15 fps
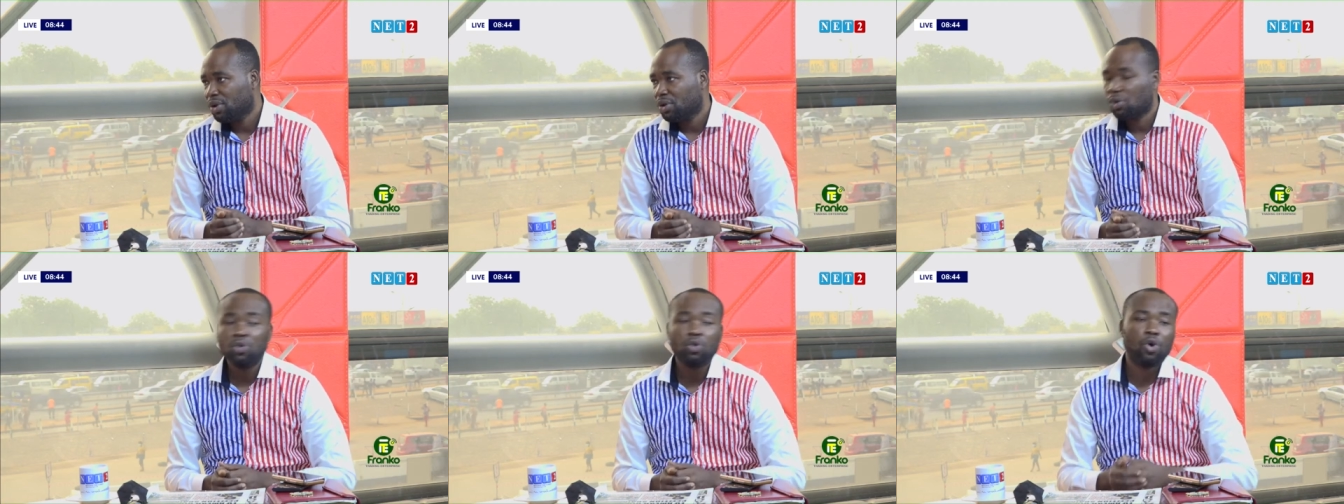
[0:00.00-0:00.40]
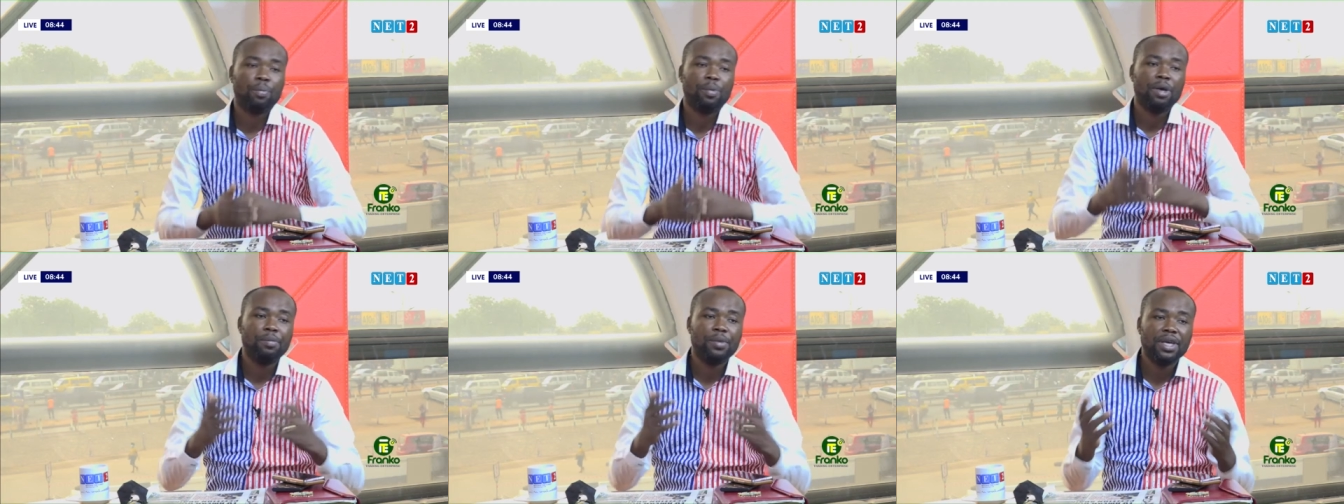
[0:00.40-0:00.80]
o ko
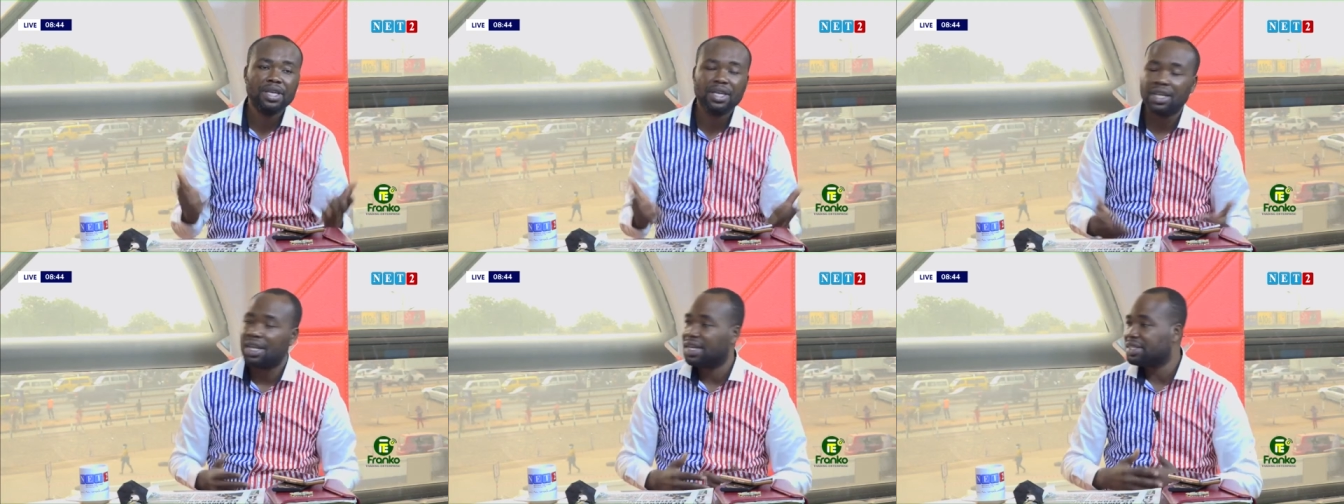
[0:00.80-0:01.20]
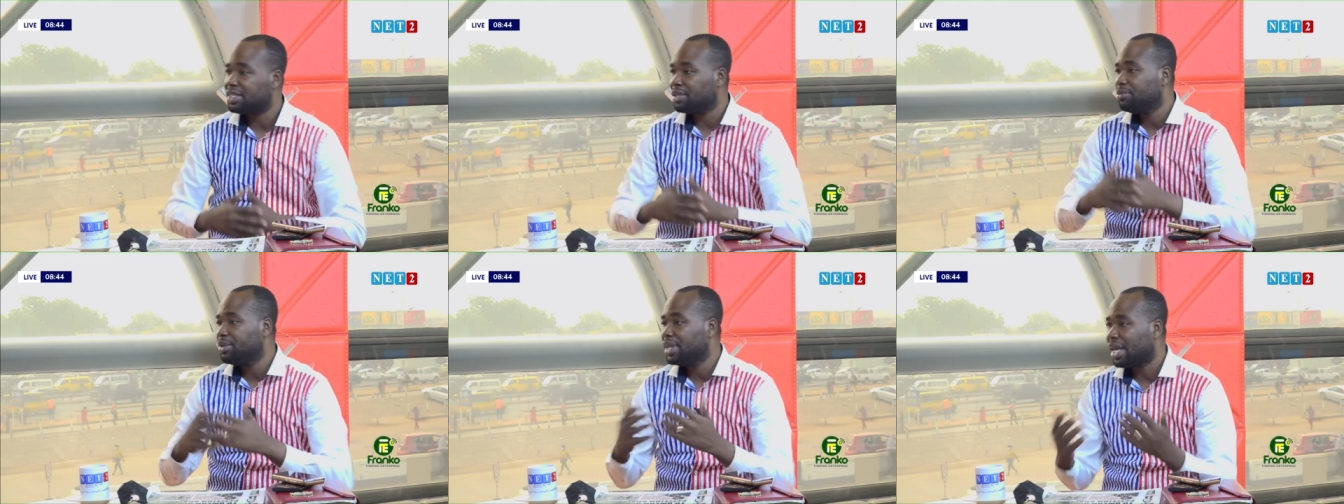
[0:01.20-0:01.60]
pepper inkile
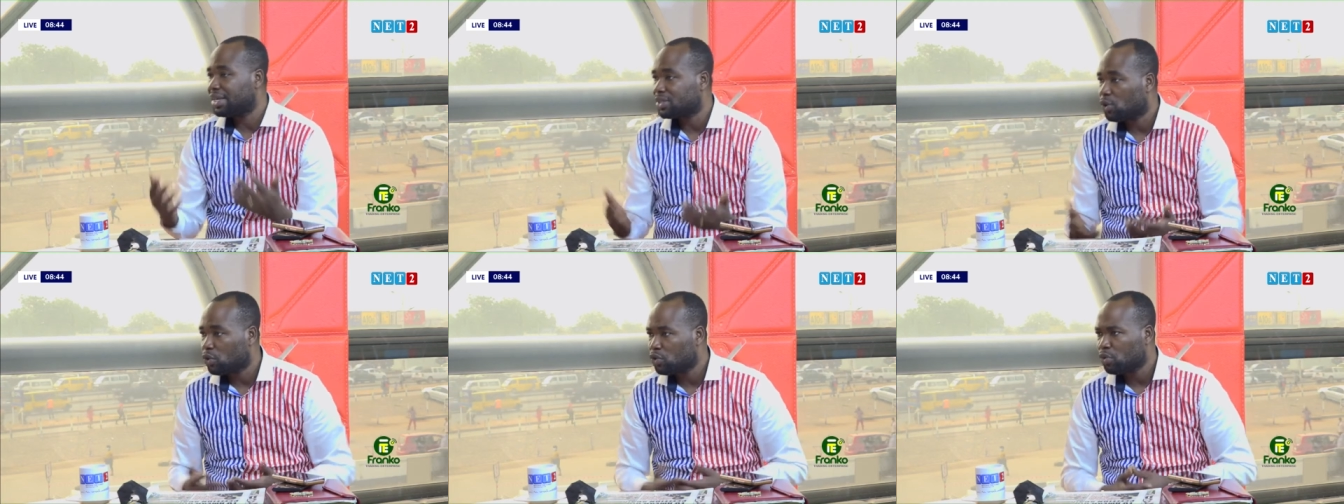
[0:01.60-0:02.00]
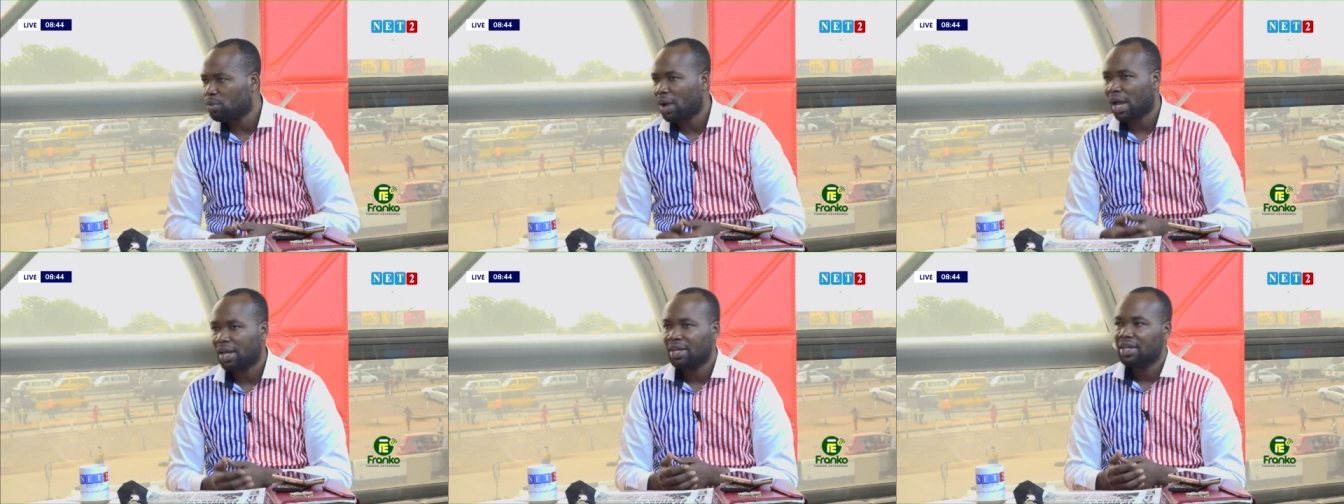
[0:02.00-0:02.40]
si bi na so nom
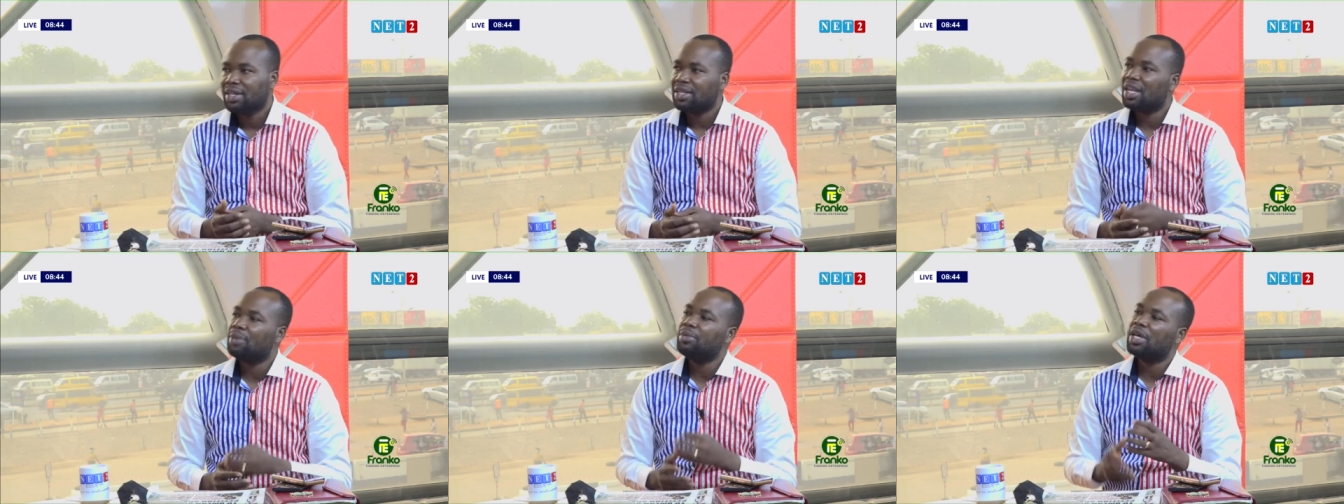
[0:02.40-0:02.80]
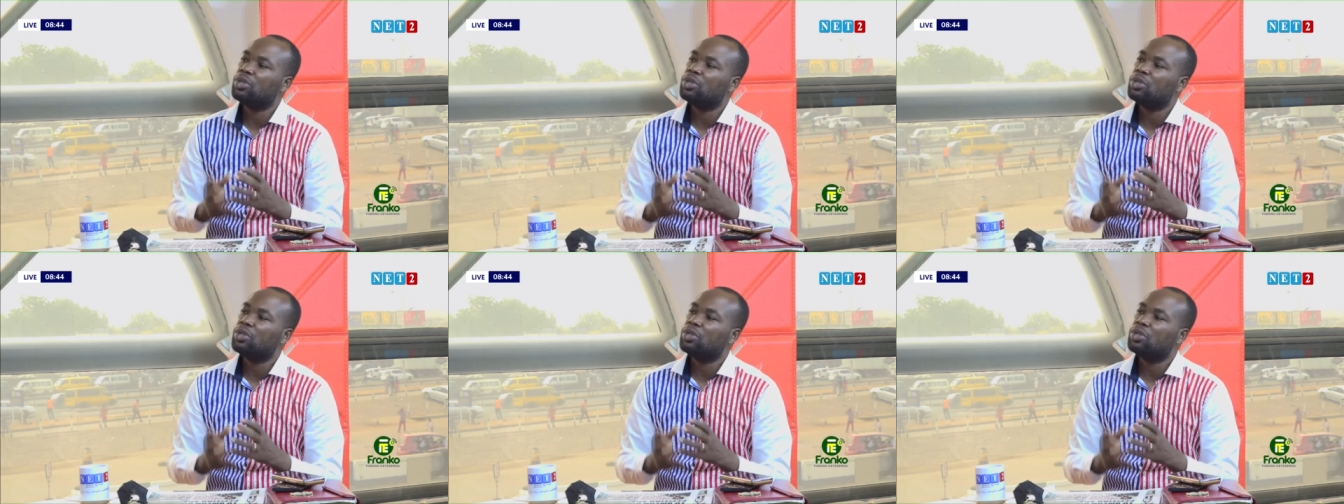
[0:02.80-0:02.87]
a na bi e